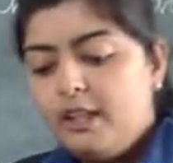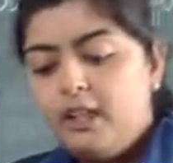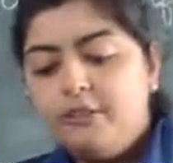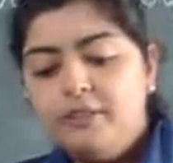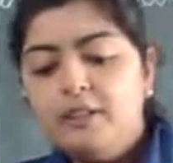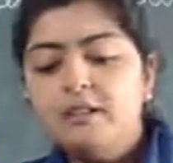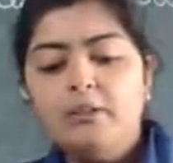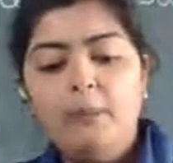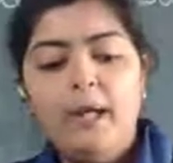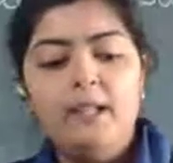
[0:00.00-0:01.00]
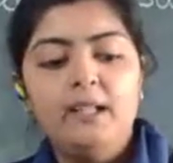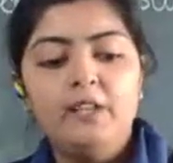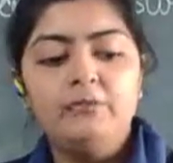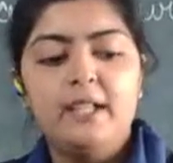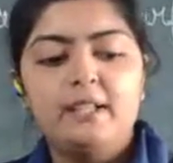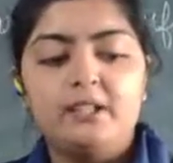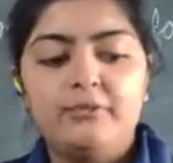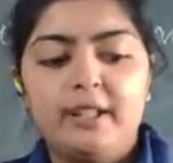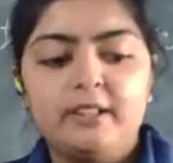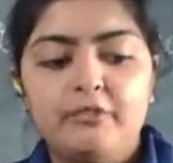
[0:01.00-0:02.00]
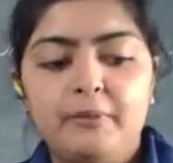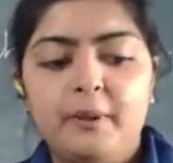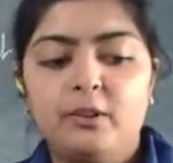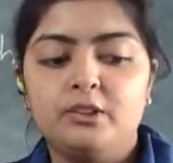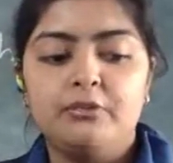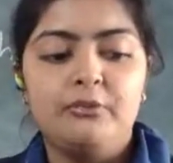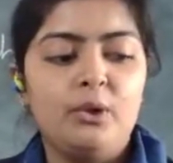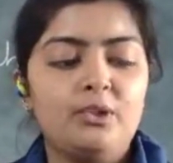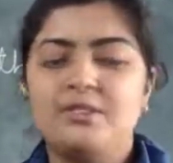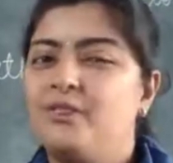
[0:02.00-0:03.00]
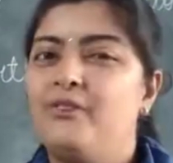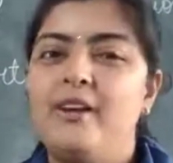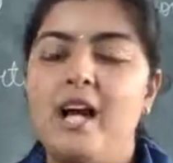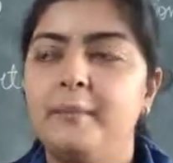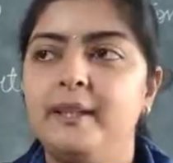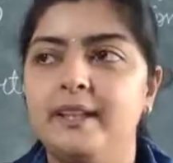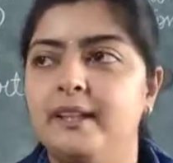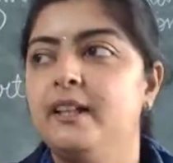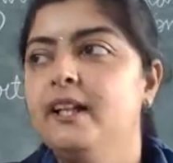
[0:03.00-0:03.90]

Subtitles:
Even the wildlife gets affected because of loss of habitat.